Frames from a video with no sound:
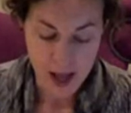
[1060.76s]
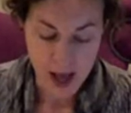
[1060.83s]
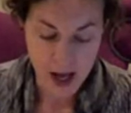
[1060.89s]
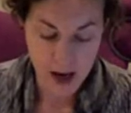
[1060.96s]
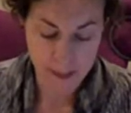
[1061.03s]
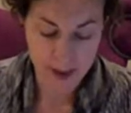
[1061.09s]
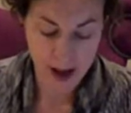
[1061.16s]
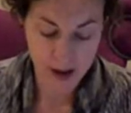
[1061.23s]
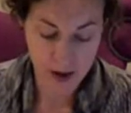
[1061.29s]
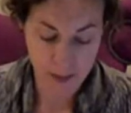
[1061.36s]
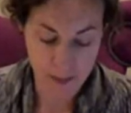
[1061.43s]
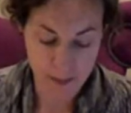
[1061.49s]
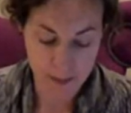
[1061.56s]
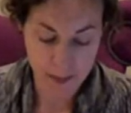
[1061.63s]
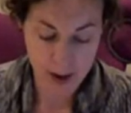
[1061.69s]
And about
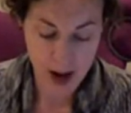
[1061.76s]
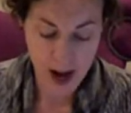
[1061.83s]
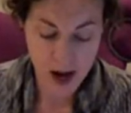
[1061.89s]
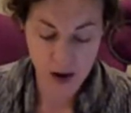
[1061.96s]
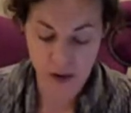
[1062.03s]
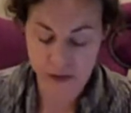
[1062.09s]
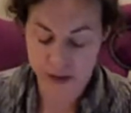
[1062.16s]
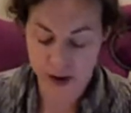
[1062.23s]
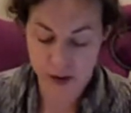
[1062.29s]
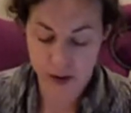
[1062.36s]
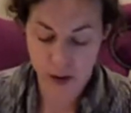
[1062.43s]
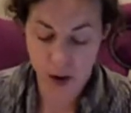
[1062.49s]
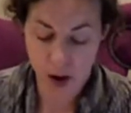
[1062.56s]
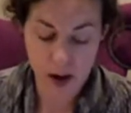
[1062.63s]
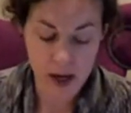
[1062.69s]
a mile
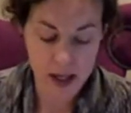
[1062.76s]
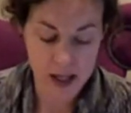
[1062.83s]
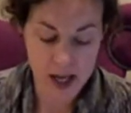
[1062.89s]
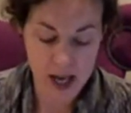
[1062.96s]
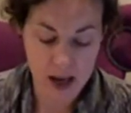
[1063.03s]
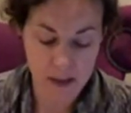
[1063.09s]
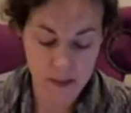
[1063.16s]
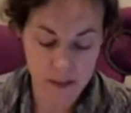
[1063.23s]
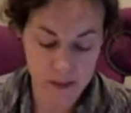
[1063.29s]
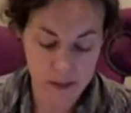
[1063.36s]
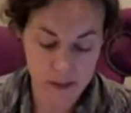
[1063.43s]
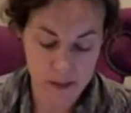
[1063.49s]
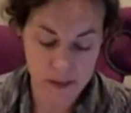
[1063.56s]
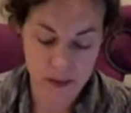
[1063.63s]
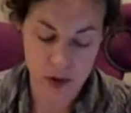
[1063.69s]
further on, it came
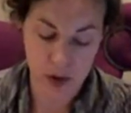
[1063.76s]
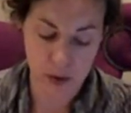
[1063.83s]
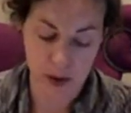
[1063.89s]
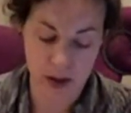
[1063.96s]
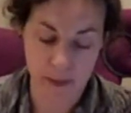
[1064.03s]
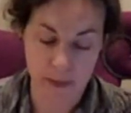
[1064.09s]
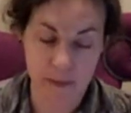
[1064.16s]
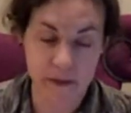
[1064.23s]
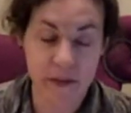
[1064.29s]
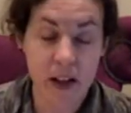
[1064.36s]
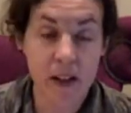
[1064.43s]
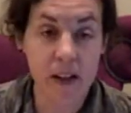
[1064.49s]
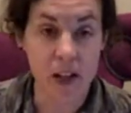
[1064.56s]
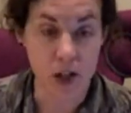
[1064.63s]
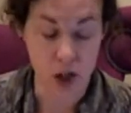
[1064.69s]
to a
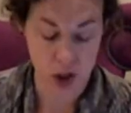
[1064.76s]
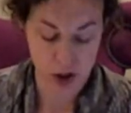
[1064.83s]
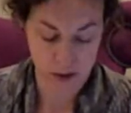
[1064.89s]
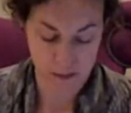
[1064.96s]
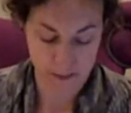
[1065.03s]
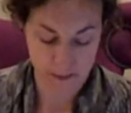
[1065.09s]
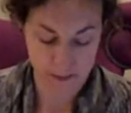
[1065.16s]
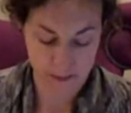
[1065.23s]
village.